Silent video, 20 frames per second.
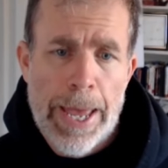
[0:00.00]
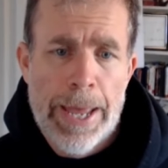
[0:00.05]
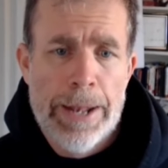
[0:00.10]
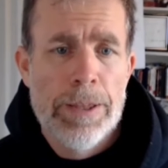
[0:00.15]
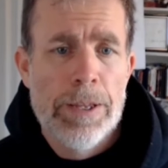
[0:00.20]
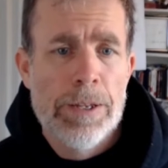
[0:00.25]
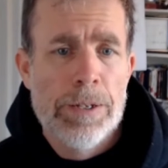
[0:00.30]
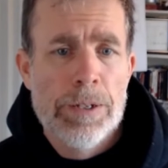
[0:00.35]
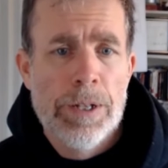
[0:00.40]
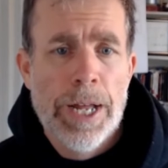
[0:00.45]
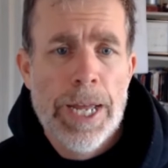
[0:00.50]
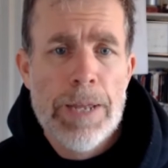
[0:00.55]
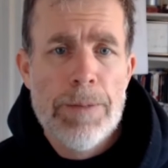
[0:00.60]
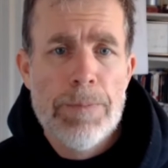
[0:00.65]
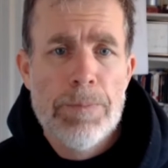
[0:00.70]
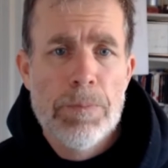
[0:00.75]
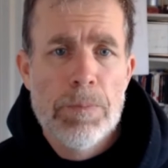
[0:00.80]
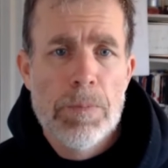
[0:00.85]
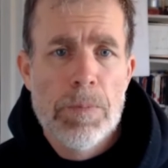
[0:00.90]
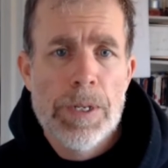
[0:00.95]
and this
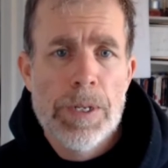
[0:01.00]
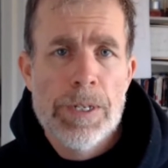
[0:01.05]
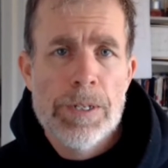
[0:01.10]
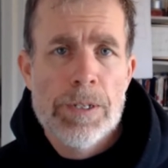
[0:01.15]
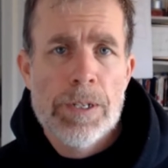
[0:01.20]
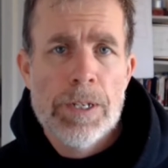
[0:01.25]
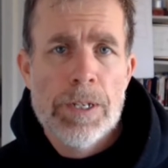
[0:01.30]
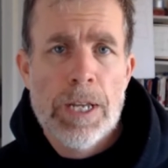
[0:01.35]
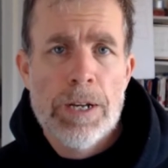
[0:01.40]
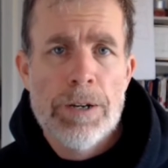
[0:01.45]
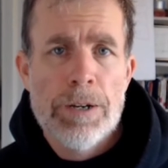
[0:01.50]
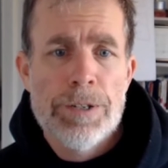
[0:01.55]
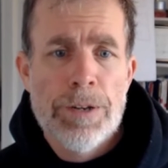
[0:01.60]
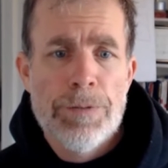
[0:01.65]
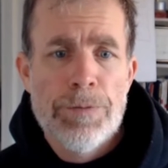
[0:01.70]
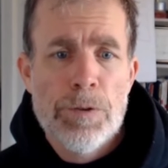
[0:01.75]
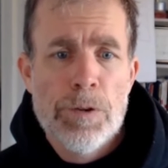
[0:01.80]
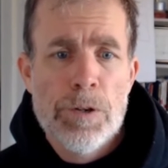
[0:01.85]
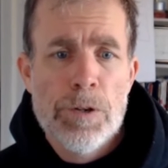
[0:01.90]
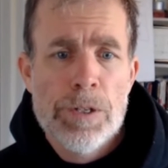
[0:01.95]
client is to get her
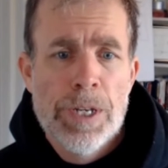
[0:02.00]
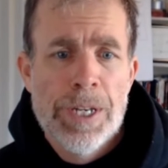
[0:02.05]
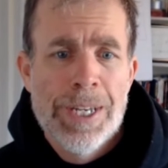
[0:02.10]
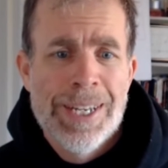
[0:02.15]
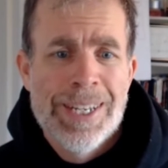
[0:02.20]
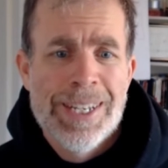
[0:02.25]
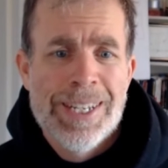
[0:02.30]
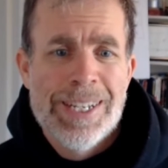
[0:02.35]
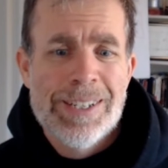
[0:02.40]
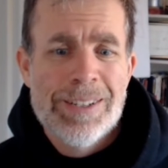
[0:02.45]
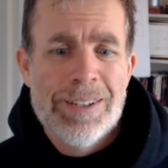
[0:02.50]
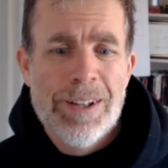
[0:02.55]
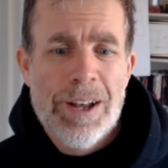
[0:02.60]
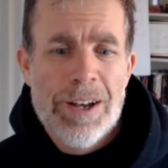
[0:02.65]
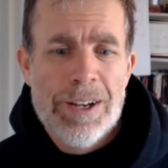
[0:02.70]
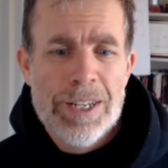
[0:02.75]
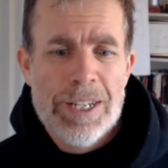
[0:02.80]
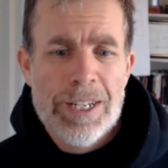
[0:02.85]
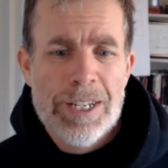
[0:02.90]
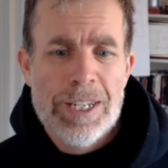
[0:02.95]
T4s is
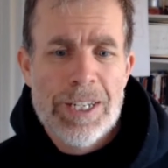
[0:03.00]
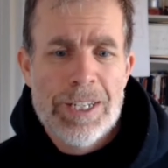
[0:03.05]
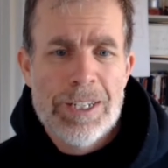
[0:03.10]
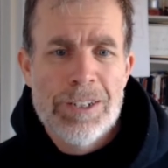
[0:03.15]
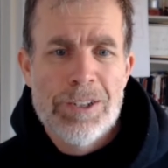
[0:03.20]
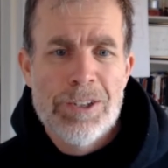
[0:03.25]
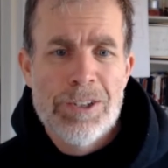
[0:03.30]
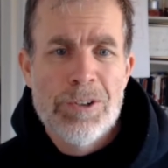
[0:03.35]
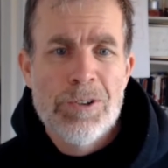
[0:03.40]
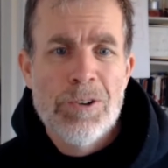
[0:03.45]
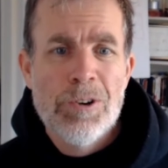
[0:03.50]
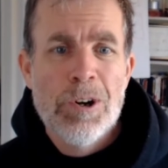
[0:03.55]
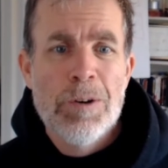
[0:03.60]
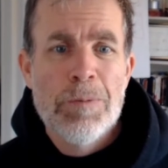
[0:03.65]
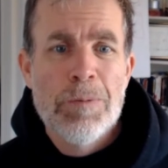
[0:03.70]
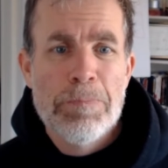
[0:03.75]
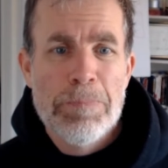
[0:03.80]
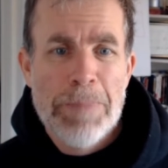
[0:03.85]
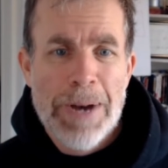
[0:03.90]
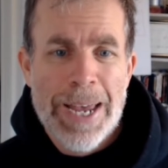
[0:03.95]
log it into
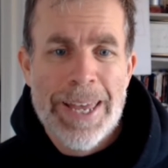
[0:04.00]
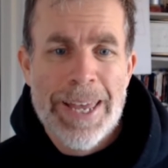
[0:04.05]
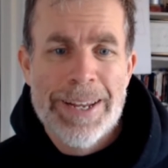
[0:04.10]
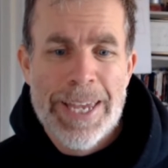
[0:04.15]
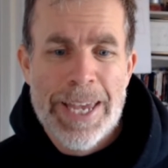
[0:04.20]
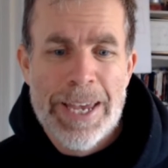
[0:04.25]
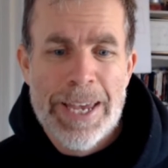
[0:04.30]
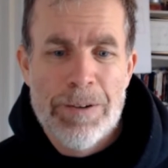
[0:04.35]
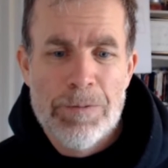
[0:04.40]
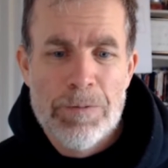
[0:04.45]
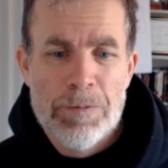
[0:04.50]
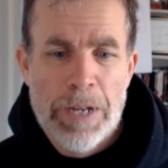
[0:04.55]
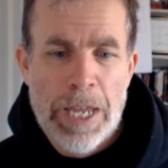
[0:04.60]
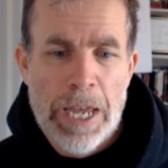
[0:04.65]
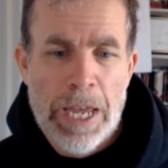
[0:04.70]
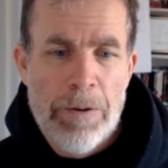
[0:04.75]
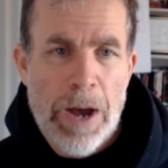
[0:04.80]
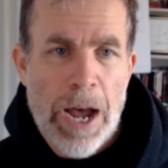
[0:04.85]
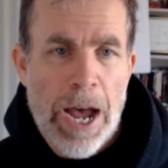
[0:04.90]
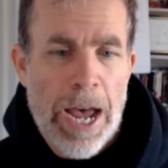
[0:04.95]
your My Account.
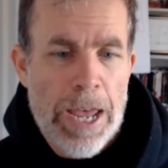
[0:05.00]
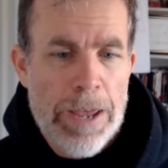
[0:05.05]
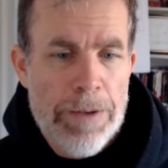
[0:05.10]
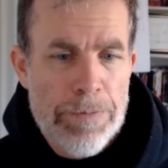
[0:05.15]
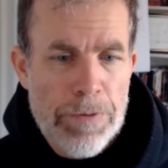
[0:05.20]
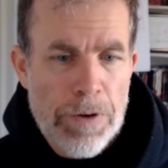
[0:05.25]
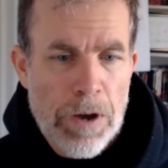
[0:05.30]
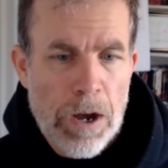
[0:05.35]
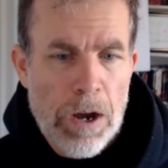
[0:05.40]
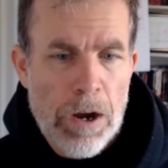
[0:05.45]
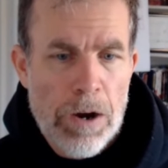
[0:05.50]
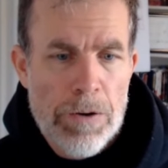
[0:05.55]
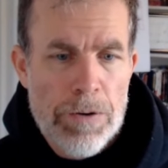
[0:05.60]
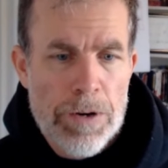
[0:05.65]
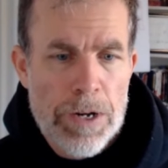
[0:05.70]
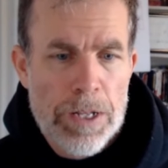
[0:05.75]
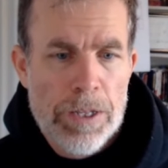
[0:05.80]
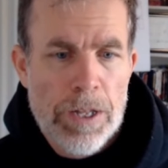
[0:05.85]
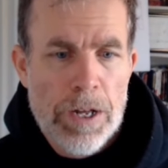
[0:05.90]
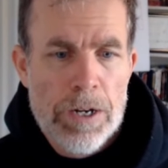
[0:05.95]
Now, I've
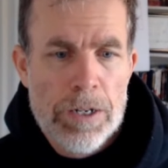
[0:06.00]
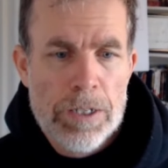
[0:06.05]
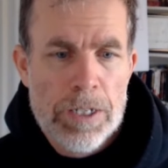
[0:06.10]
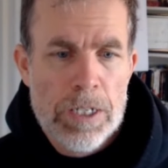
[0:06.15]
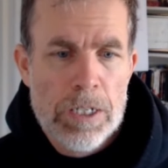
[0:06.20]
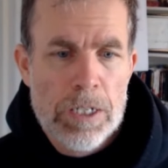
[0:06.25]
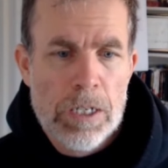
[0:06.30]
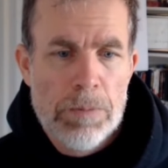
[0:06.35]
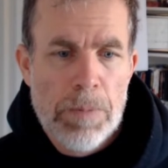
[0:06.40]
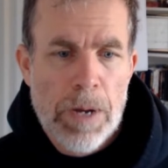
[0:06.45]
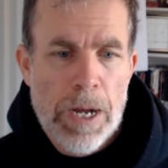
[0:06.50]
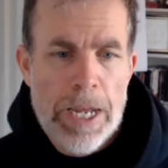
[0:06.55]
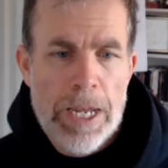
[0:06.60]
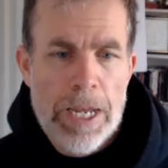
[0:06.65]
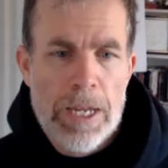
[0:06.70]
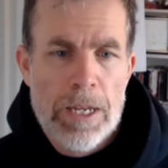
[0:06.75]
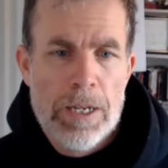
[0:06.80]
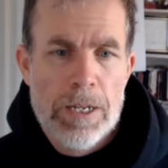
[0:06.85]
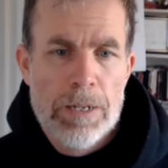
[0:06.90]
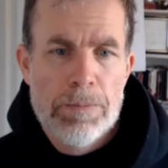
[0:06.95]
already logged into
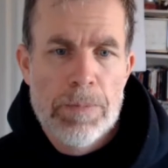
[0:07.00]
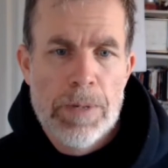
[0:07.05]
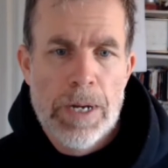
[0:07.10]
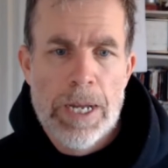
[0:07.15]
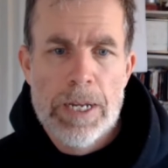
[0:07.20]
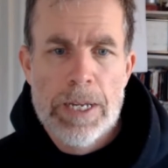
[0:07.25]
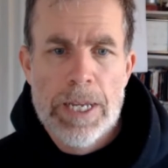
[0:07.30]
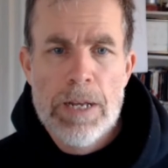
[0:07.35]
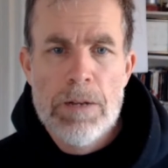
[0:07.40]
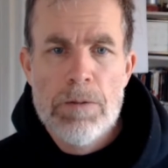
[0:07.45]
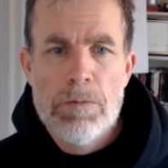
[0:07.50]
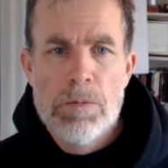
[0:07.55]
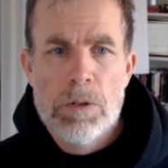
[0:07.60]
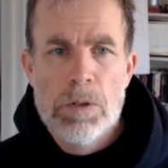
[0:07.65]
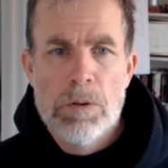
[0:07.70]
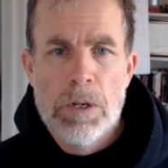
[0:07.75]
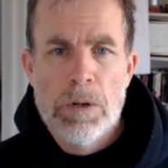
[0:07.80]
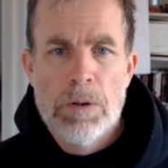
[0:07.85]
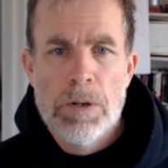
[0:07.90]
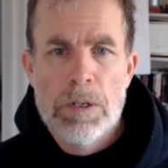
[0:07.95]
my My Account,
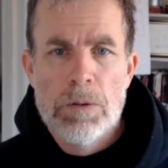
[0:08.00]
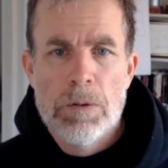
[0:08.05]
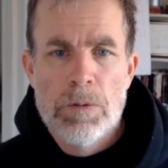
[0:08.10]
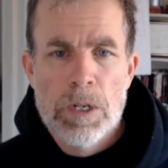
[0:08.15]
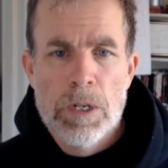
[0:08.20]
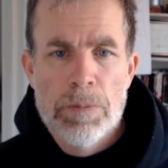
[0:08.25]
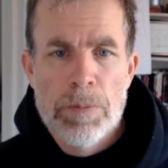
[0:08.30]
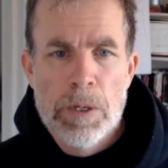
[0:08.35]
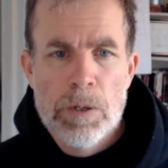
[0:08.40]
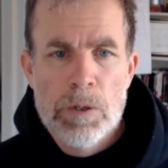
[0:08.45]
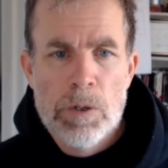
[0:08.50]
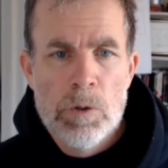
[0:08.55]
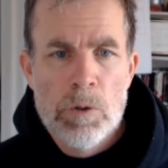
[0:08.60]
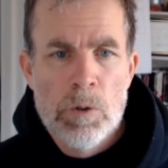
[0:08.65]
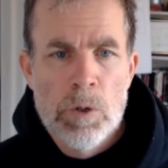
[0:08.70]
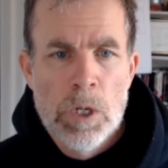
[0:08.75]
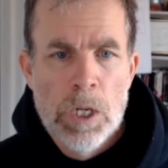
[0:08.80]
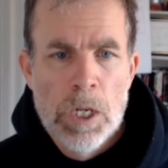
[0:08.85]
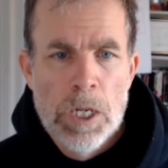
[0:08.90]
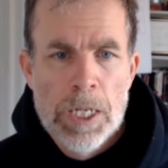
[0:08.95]
so I don't have to worry about
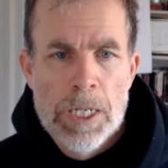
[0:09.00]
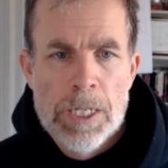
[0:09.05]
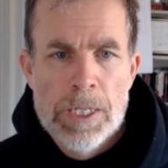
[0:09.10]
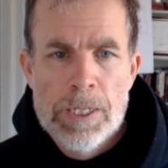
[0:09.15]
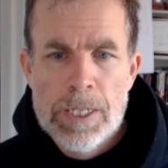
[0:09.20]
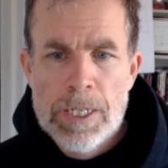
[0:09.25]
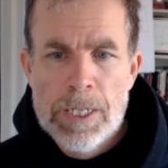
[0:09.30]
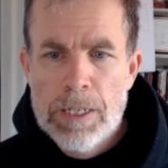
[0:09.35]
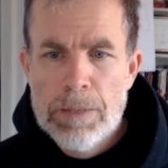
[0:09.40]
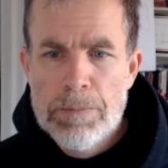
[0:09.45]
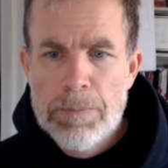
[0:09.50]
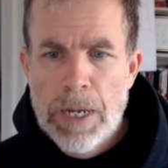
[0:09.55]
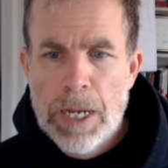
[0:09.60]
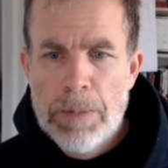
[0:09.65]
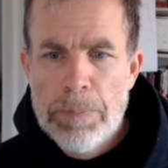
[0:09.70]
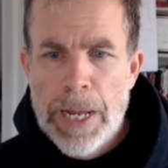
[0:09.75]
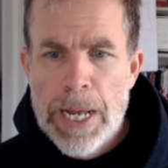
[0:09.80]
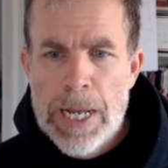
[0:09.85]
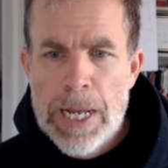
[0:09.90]
you seeing my